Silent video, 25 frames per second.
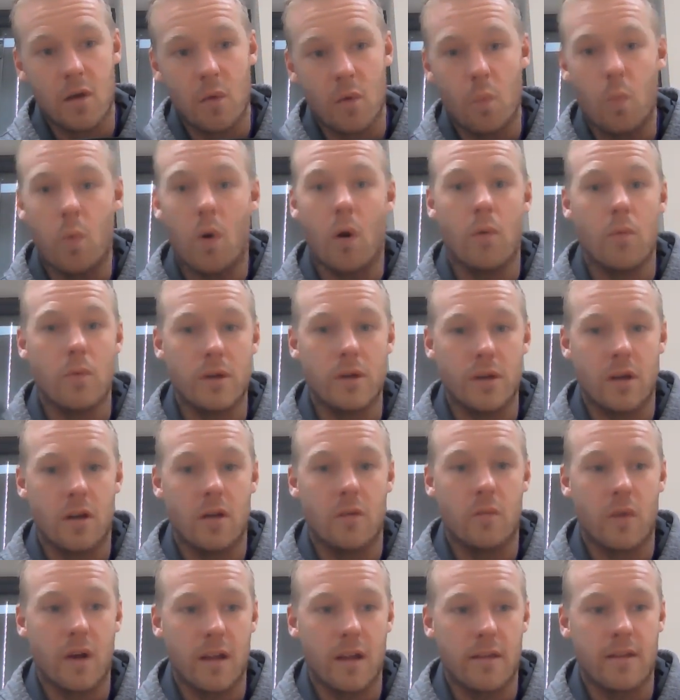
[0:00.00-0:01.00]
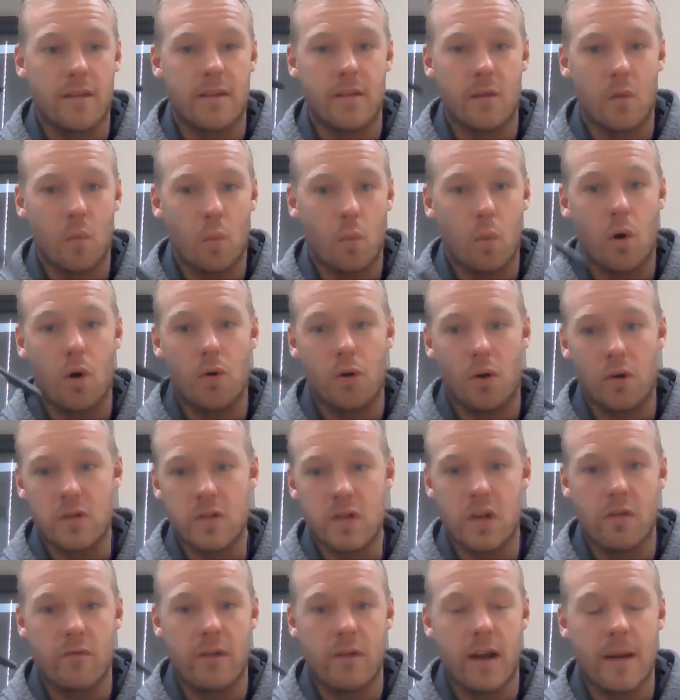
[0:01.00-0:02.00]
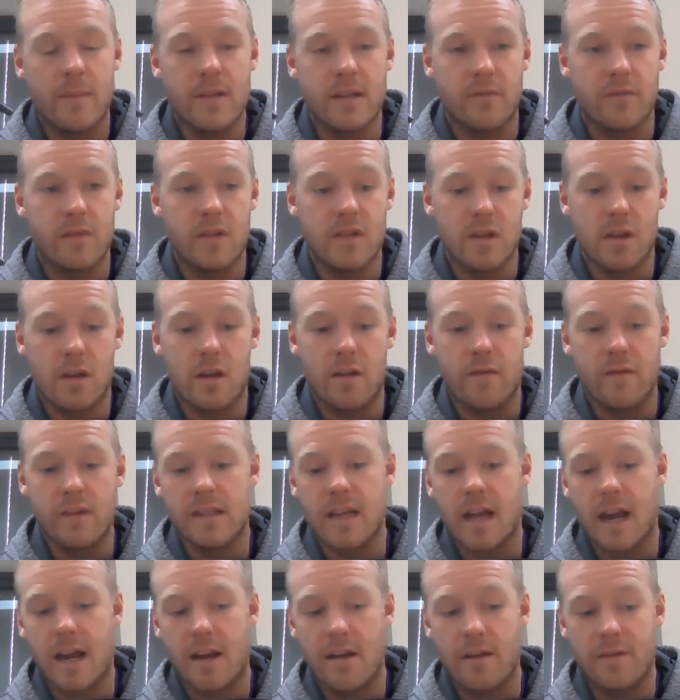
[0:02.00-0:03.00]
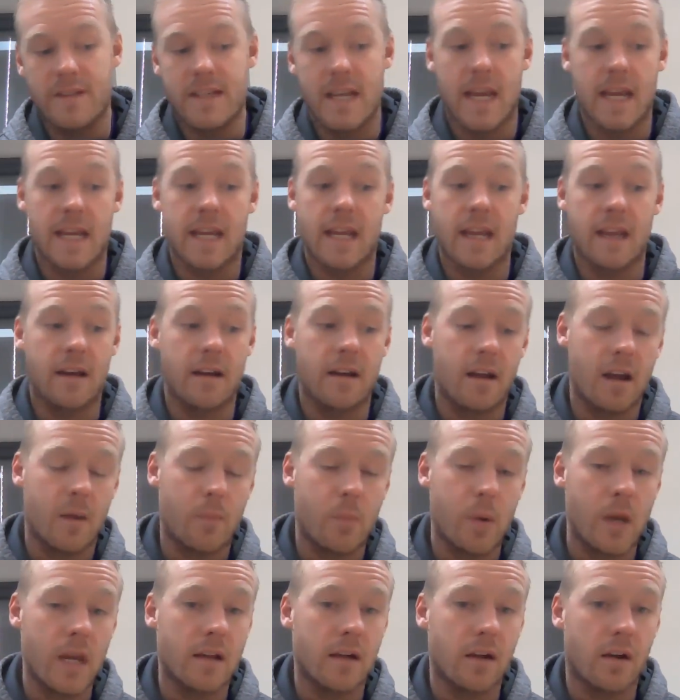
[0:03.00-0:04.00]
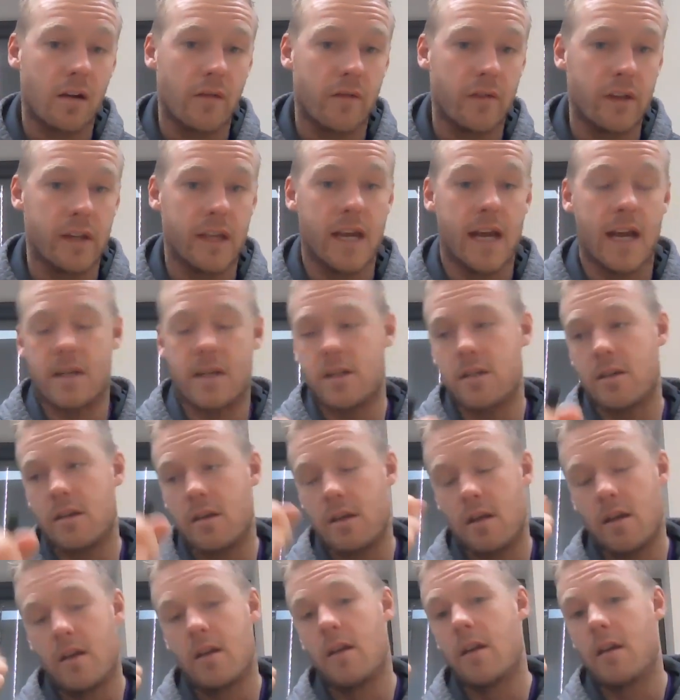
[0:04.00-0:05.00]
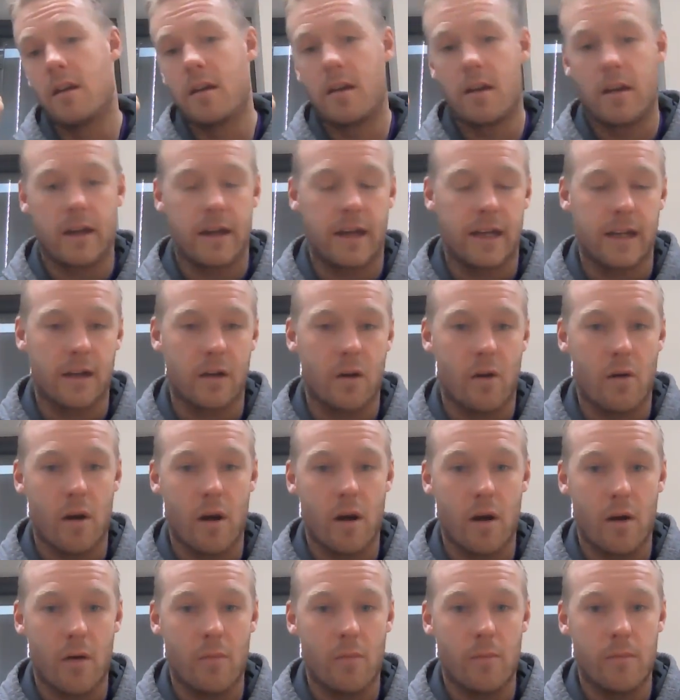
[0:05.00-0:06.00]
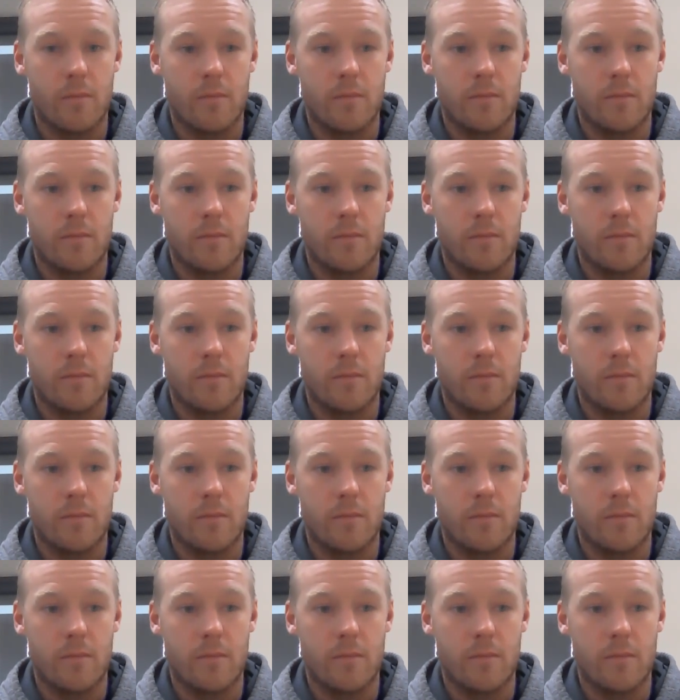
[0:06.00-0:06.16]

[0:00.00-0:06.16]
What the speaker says: what we're doing with 1 or 2 reps in reserve is kind of taking a peek over the edge and then going home.